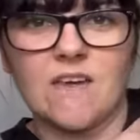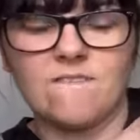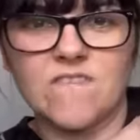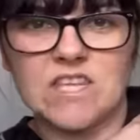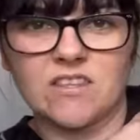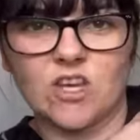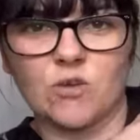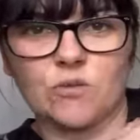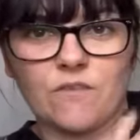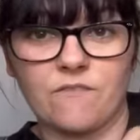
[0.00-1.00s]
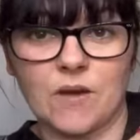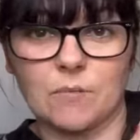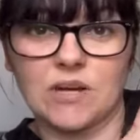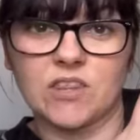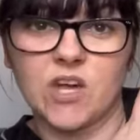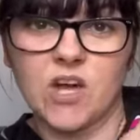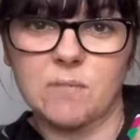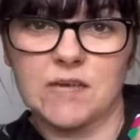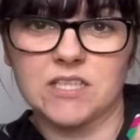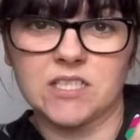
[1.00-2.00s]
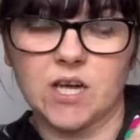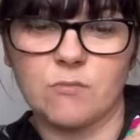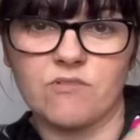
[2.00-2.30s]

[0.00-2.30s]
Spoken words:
viscose fabric that I picked up